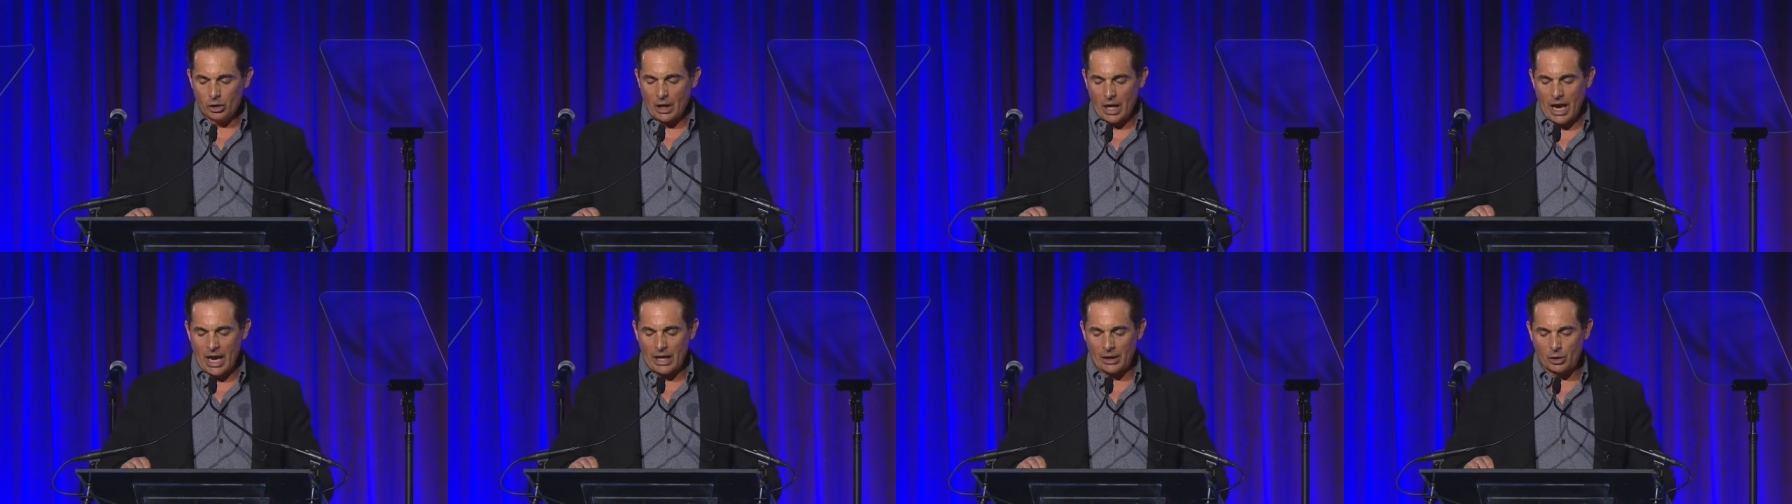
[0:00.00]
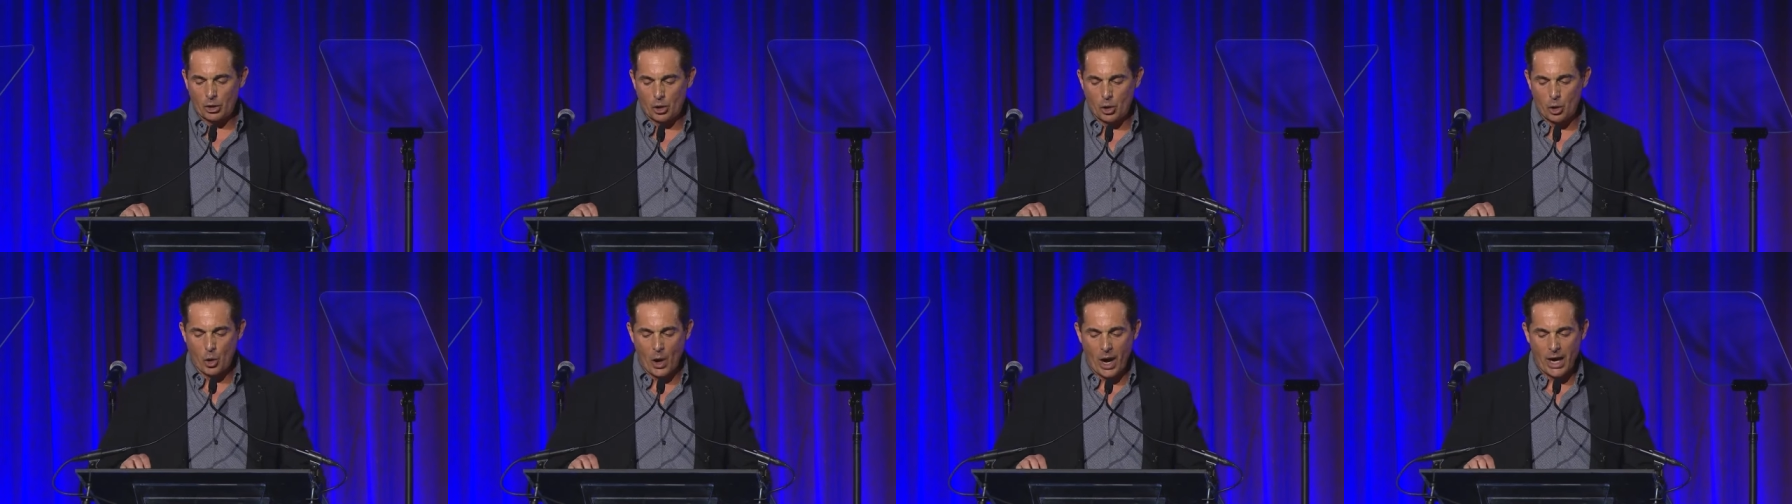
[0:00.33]
and
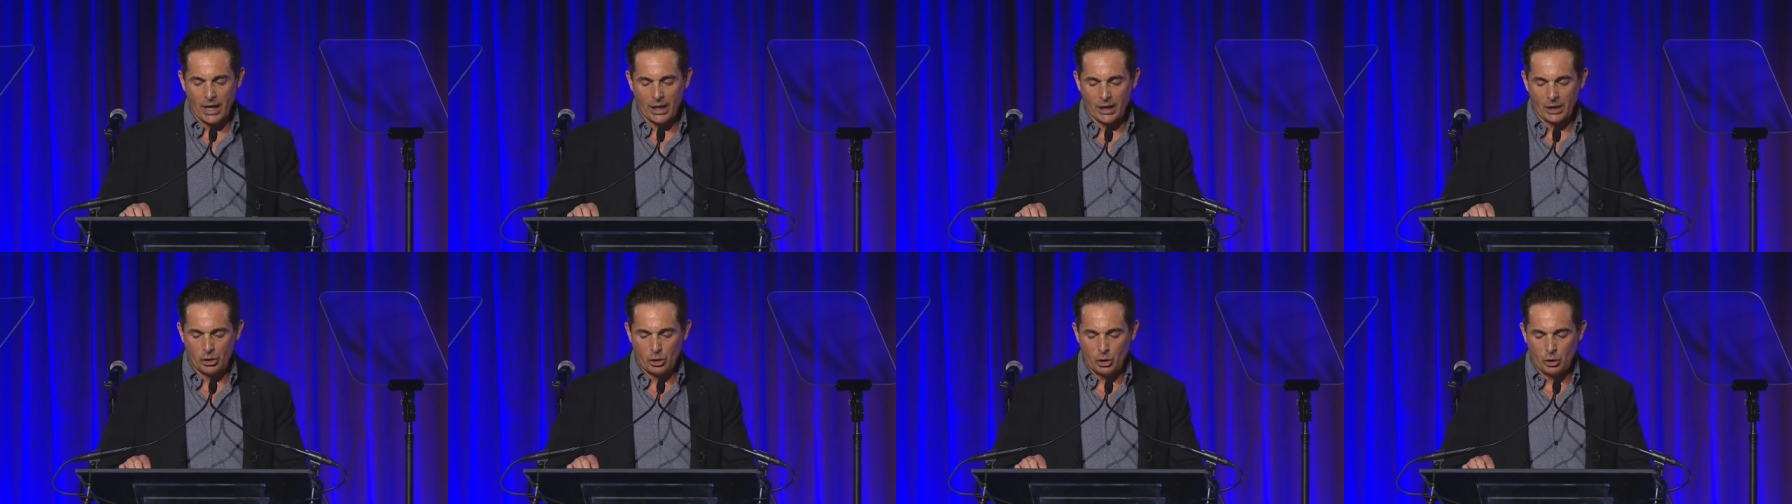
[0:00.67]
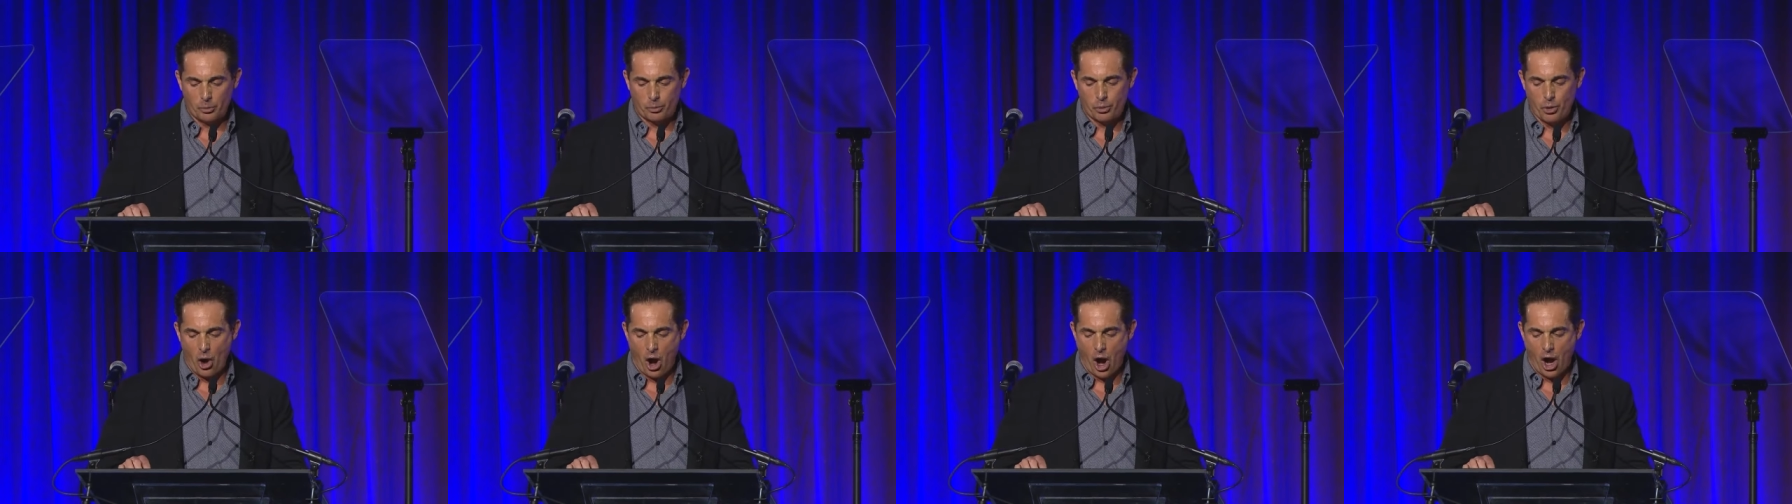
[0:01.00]
creating new
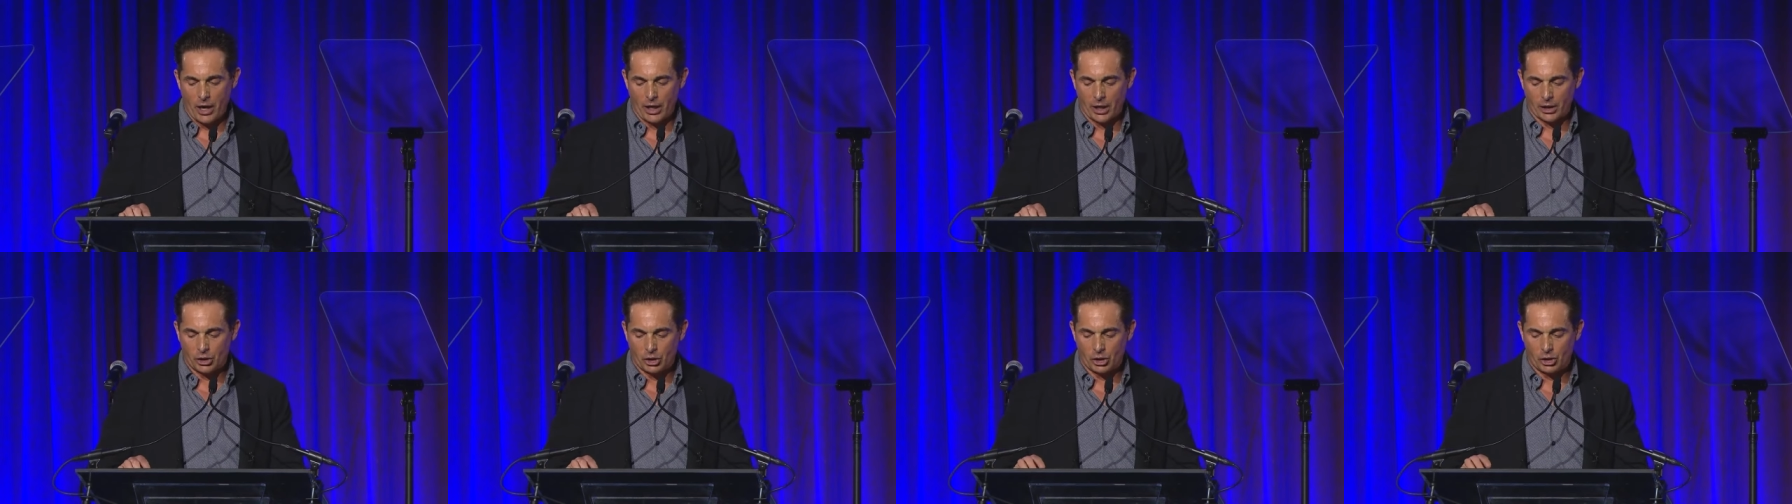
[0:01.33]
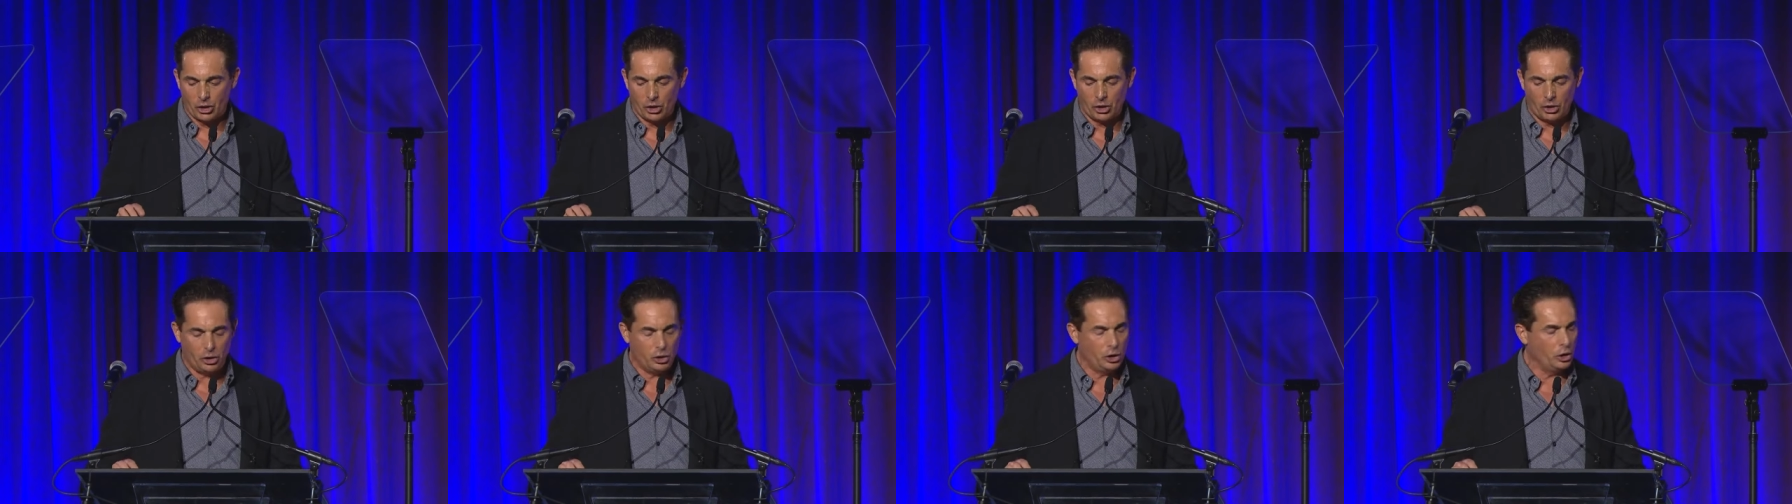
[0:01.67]
products,
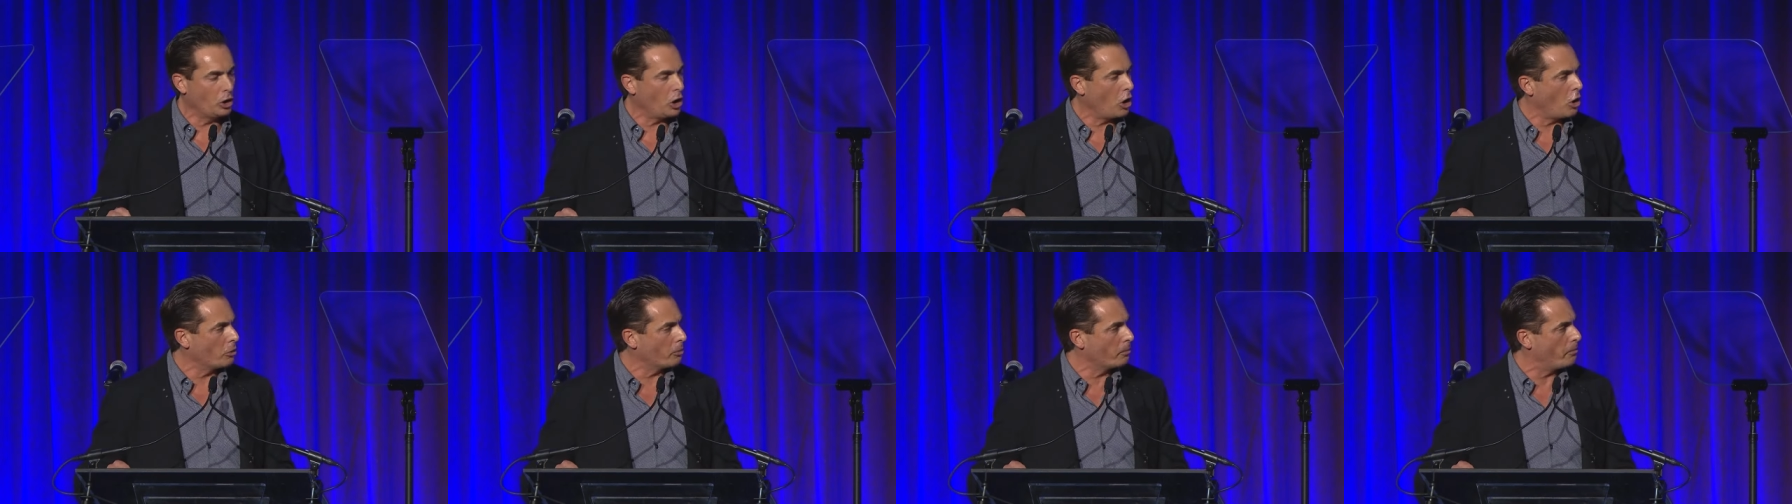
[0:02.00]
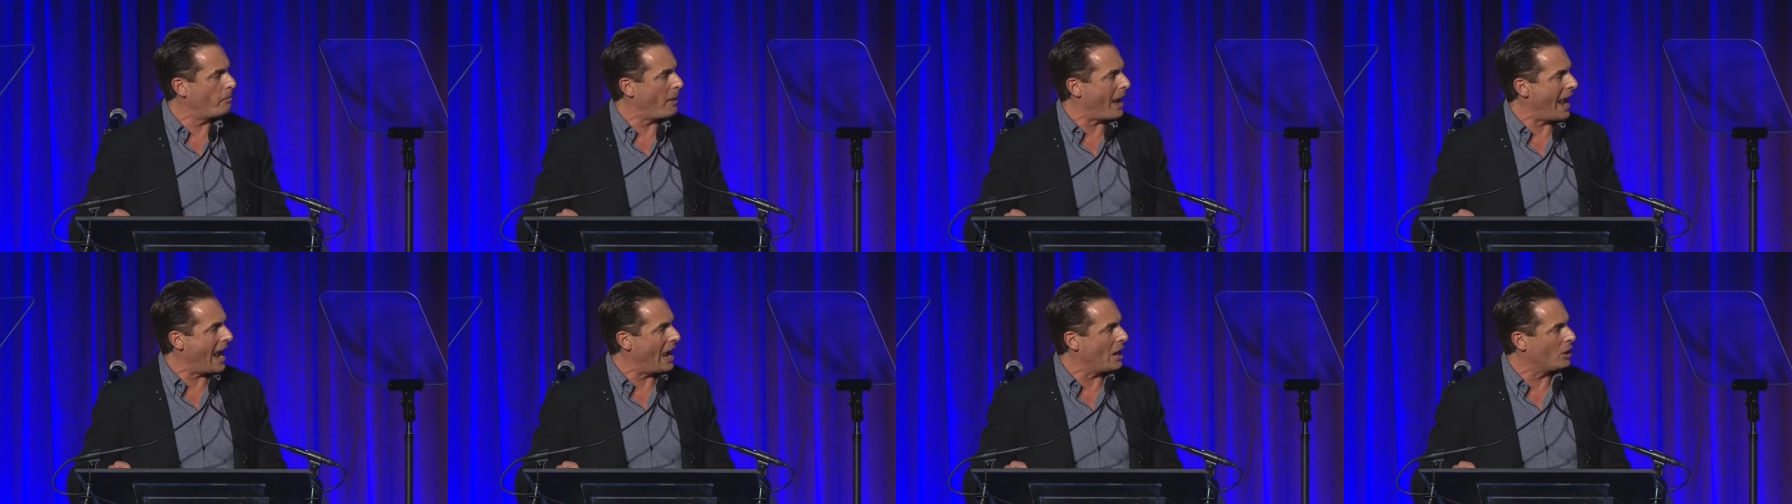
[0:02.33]
you don't
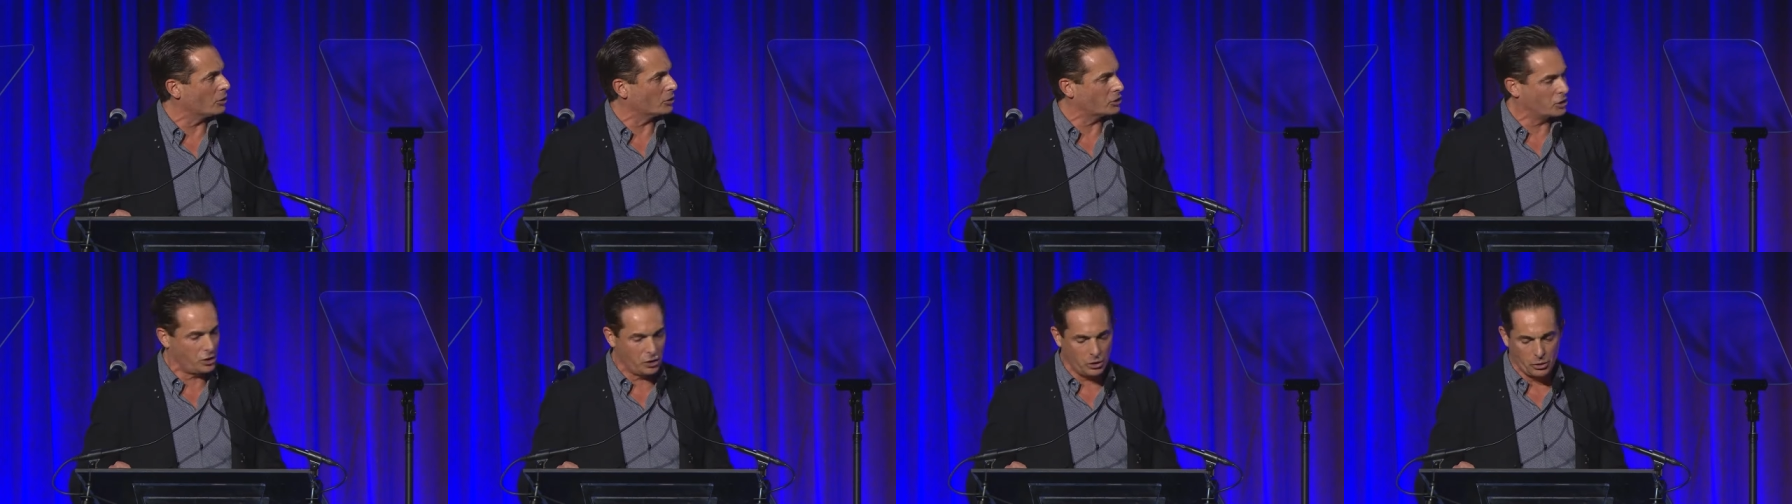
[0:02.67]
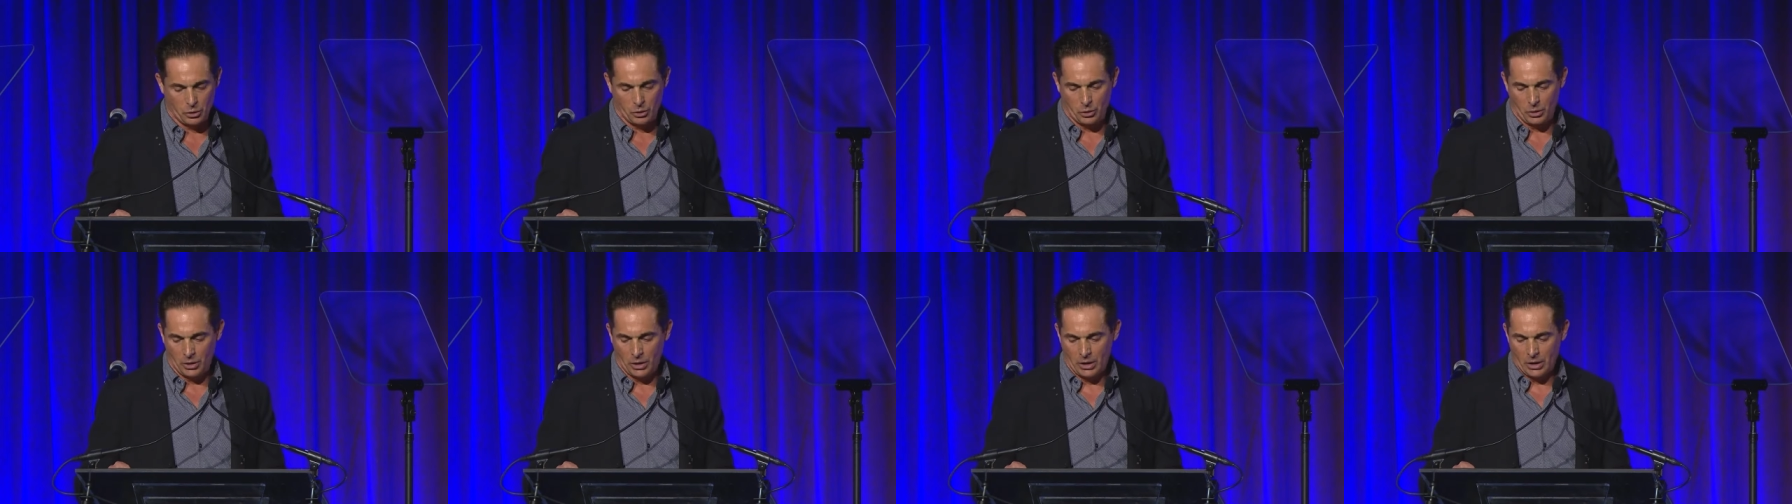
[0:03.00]
bow
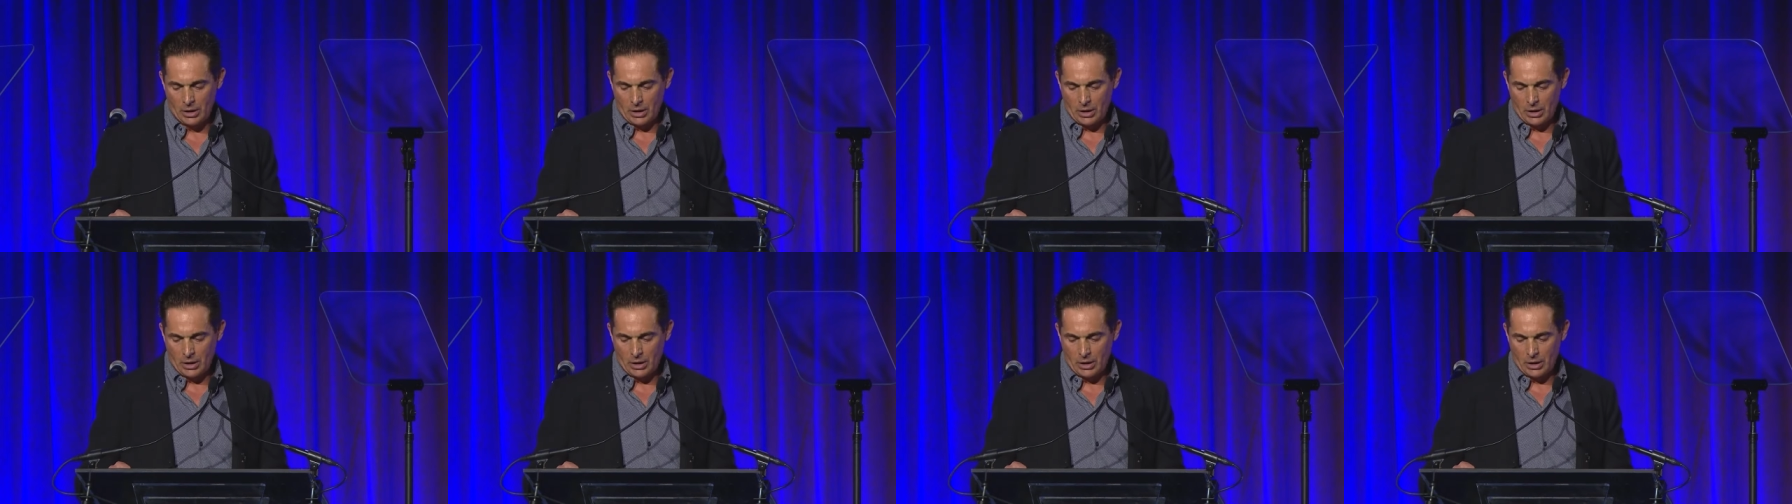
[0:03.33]
to